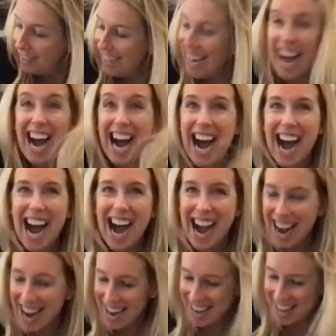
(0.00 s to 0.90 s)
Now, would
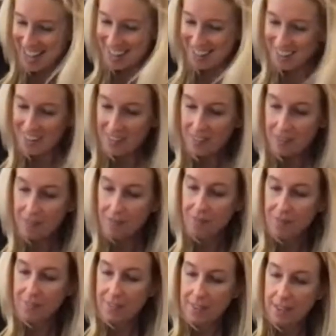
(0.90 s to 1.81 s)
you be making some,
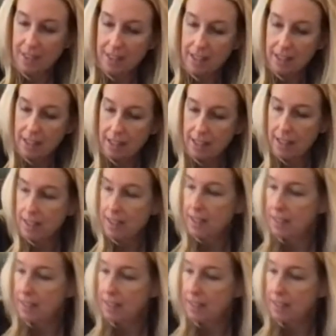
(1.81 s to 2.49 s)
also maybe some